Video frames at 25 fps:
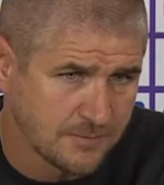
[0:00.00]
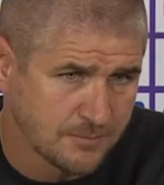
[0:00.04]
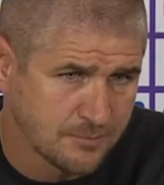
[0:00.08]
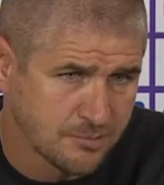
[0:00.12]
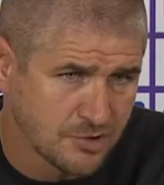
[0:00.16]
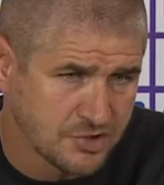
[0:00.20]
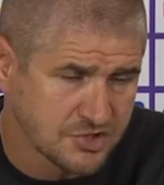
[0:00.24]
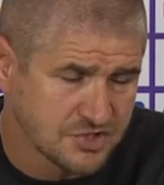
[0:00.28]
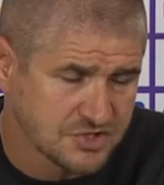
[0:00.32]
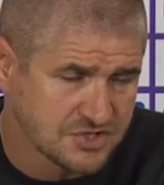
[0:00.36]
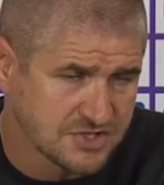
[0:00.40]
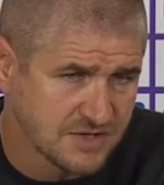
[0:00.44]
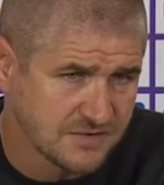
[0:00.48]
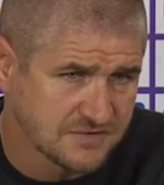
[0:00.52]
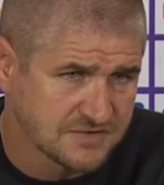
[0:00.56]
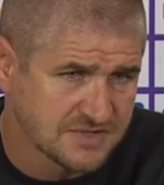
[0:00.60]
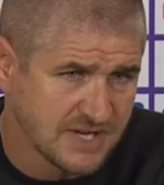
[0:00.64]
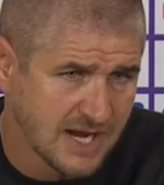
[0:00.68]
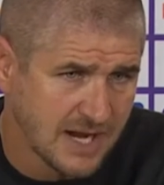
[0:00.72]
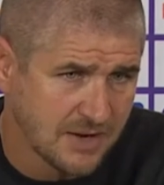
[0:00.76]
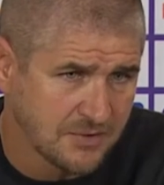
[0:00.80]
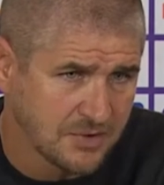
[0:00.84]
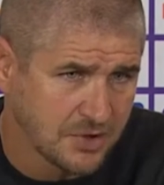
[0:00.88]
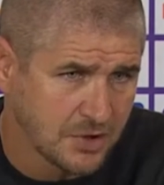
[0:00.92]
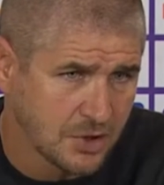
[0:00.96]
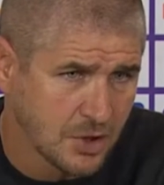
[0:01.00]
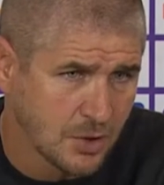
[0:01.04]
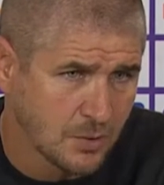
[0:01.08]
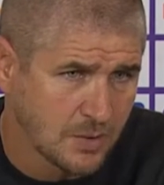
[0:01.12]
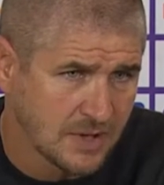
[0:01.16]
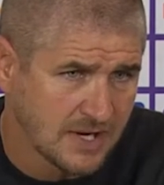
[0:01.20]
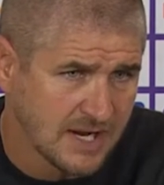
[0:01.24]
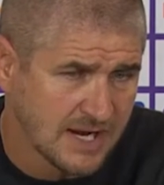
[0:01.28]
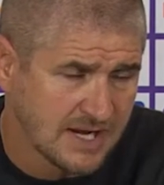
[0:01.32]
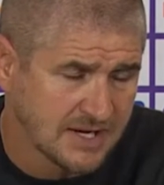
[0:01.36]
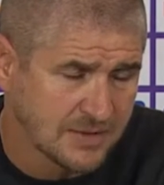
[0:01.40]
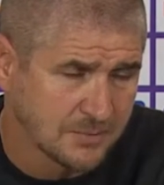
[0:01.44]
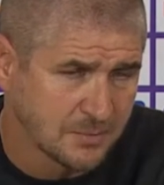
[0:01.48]
brush yourselves down, and go
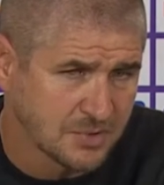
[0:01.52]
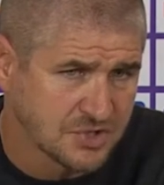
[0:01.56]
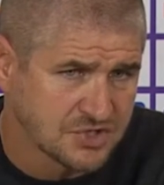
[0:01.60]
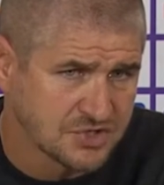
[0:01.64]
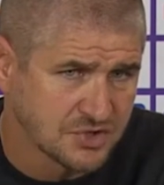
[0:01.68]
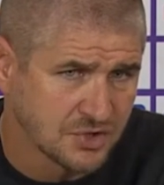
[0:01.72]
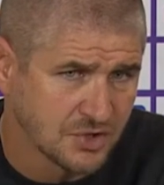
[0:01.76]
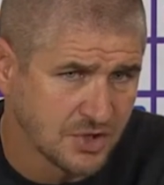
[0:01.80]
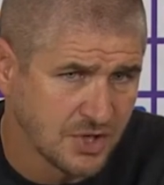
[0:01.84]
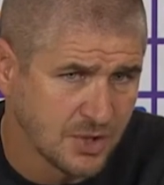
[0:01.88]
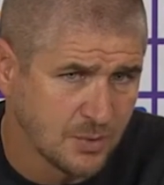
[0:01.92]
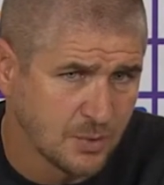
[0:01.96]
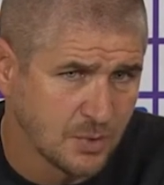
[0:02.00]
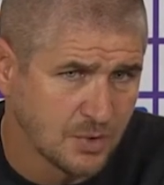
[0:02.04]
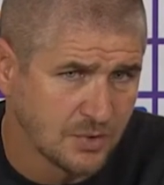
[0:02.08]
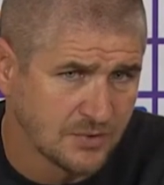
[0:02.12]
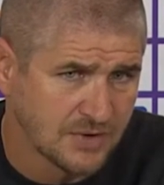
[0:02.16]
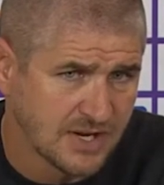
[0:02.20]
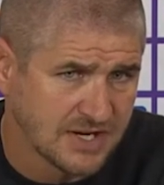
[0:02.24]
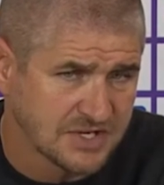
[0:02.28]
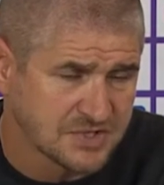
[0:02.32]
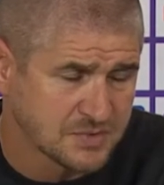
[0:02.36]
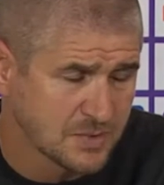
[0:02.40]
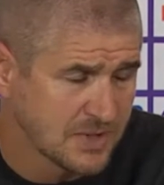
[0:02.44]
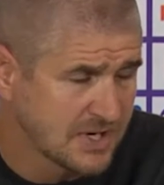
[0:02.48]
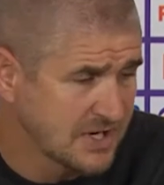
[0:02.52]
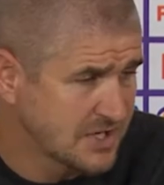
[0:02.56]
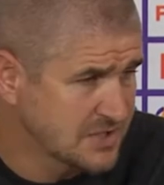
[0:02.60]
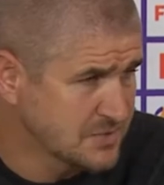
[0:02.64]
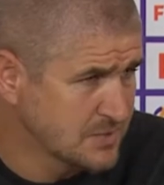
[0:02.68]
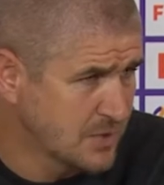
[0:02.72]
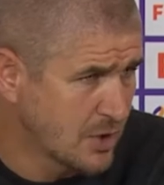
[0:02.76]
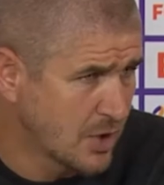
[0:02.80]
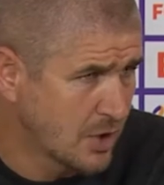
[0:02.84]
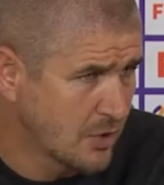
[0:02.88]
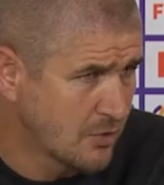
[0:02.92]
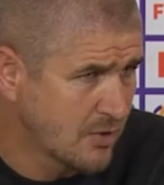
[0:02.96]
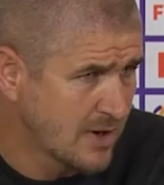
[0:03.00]
again, and we certainly will next week, because
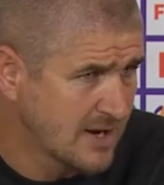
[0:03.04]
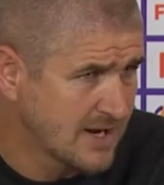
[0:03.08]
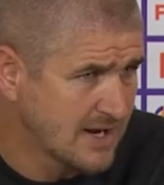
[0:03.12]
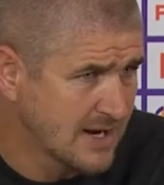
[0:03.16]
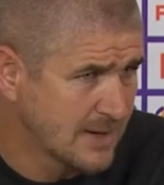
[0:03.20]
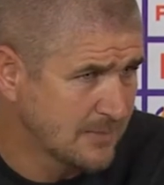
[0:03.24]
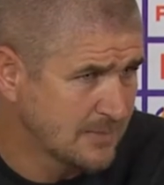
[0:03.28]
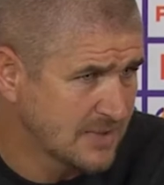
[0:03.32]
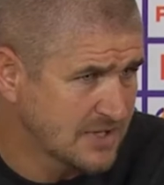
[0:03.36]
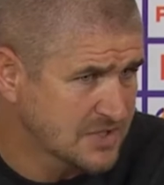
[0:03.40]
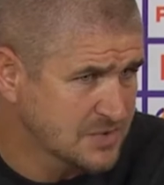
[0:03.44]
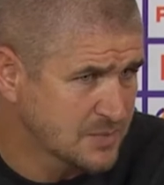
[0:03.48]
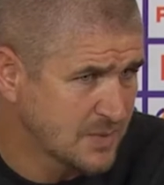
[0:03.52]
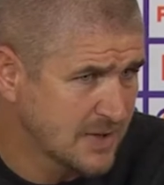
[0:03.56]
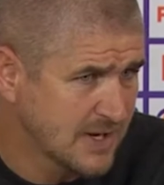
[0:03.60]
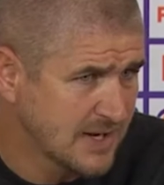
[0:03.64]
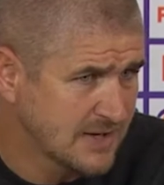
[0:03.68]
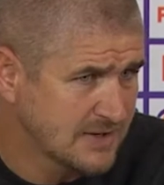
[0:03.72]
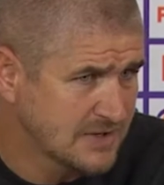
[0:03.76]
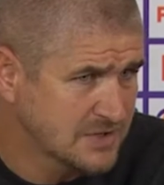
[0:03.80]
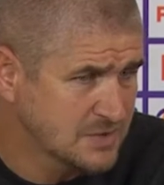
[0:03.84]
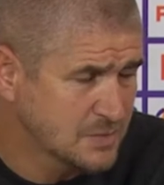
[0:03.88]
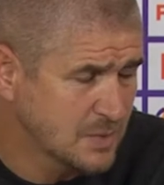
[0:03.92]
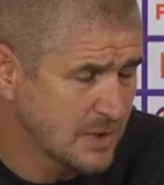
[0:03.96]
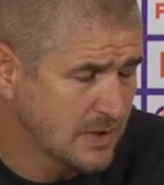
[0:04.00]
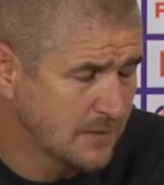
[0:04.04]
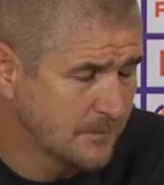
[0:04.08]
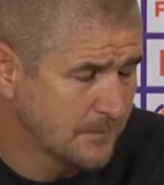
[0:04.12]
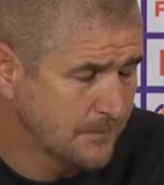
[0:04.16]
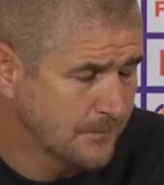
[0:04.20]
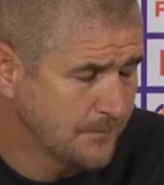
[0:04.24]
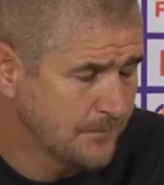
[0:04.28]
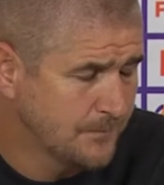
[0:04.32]
we've got a great game next weekend as well.